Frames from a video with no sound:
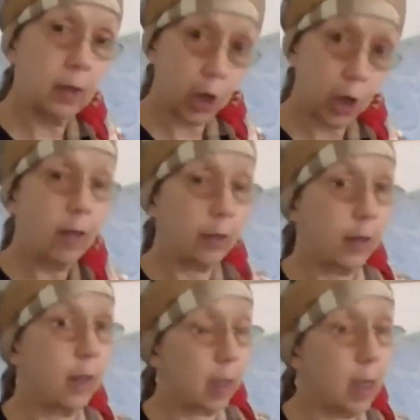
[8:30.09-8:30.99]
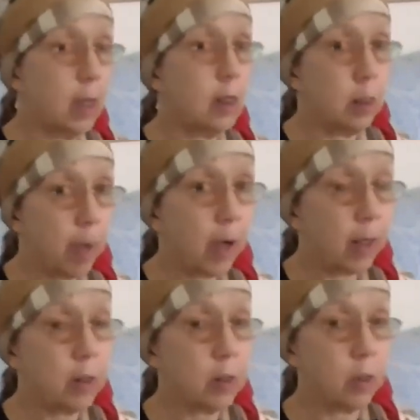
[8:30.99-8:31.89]
child and the candy
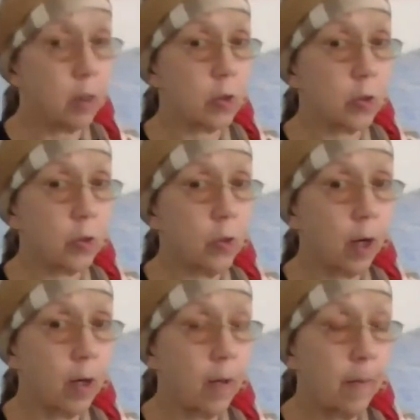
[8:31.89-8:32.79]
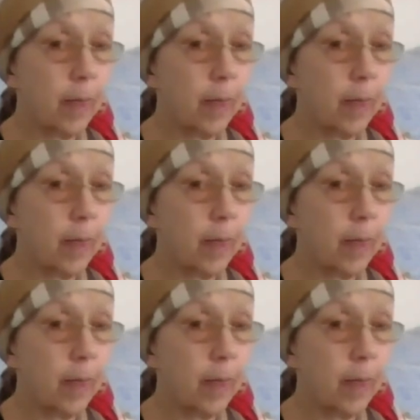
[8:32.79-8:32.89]
back into the store,